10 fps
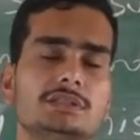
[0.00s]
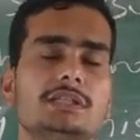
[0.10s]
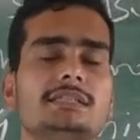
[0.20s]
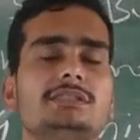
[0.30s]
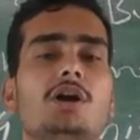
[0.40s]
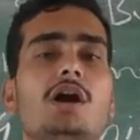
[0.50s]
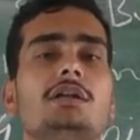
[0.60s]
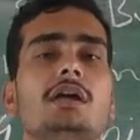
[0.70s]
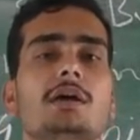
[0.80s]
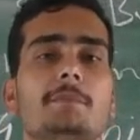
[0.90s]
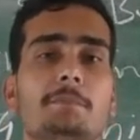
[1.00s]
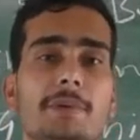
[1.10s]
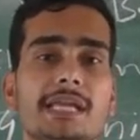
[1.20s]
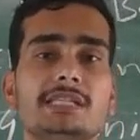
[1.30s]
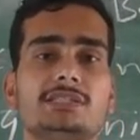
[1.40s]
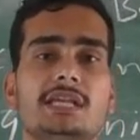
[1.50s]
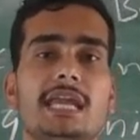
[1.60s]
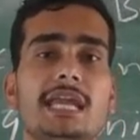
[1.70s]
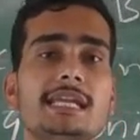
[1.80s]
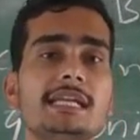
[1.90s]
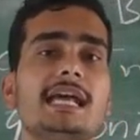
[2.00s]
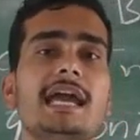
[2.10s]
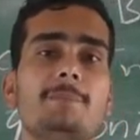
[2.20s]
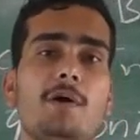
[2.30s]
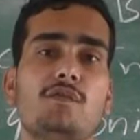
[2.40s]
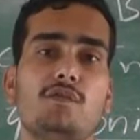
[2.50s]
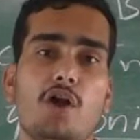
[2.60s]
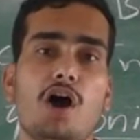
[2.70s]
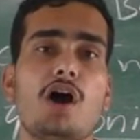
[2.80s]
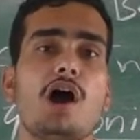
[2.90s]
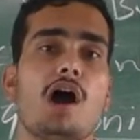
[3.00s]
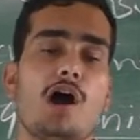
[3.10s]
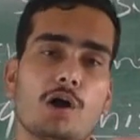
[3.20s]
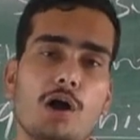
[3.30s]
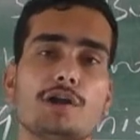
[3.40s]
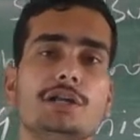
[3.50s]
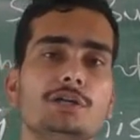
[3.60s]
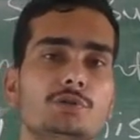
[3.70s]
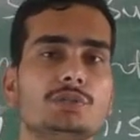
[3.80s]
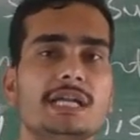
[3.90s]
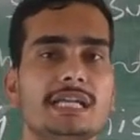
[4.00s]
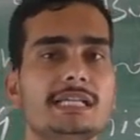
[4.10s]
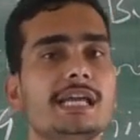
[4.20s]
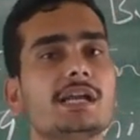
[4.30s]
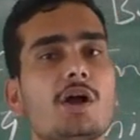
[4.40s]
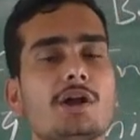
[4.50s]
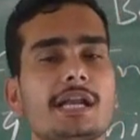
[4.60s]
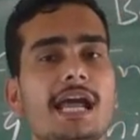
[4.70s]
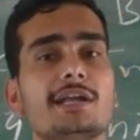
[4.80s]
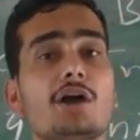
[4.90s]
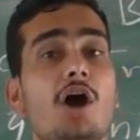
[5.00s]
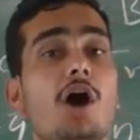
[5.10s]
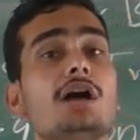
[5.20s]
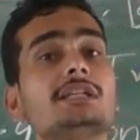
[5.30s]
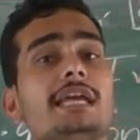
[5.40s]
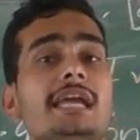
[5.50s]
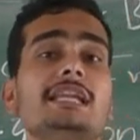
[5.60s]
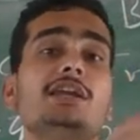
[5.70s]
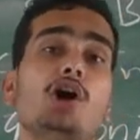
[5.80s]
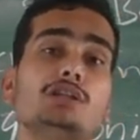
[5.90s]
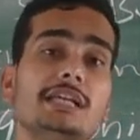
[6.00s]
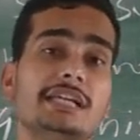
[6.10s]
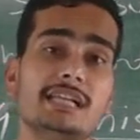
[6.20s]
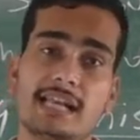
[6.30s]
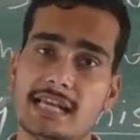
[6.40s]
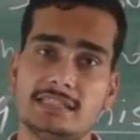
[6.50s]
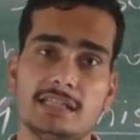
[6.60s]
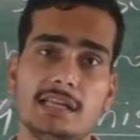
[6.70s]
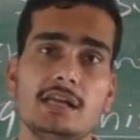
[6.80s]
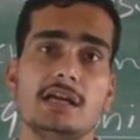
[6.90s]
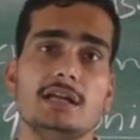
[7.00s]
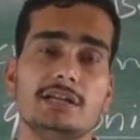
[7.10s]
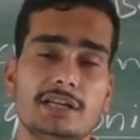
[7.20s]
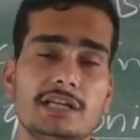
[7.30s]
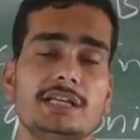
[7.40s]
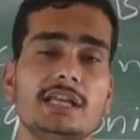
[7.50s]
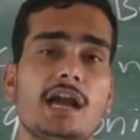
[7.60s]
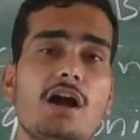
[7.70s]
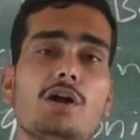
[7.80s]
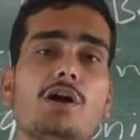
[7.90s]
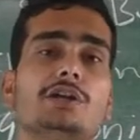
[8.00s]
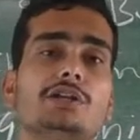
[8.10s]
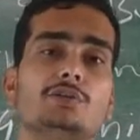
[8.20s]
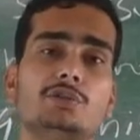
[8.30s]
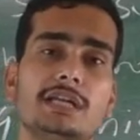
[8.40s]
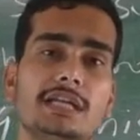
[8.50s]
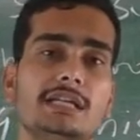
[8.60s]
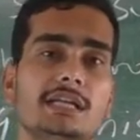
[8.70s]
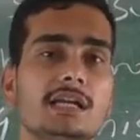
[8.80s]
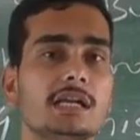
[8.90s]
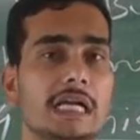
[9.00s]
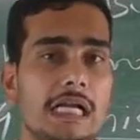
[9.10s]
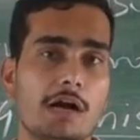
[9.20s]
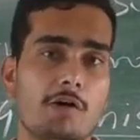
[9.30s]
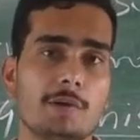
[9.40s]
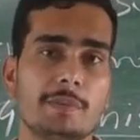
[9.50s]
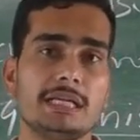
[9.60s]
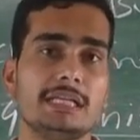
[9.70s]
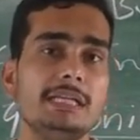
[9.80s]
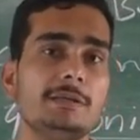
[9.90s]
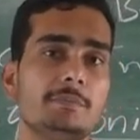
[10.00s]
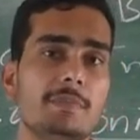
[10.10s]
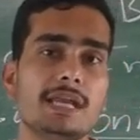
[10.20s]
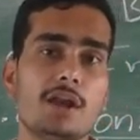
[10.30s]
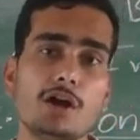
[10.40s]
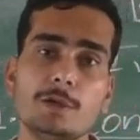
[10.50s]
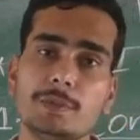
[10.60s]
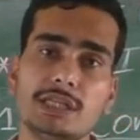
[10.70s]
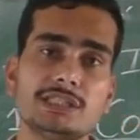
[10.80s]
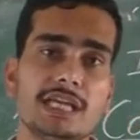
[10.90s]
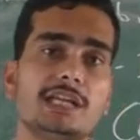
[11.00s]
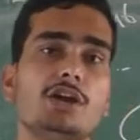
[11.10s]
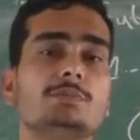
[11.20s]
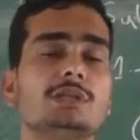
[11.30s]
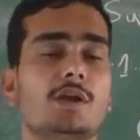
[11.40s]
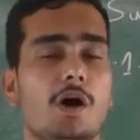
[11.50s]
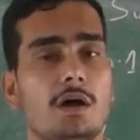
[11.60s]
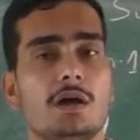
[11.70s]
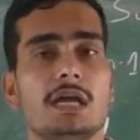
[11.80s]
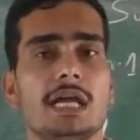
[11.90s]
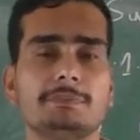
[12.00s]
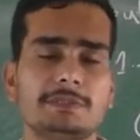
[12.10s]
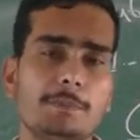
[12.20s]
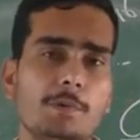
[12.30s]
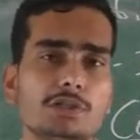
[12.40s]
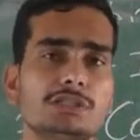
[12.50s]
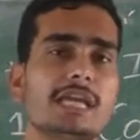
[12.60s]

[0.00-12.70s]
does not breach any type of law according to the Indian contract or the any other international treaty according to the Indian government. It may not breach any of the law. If suppose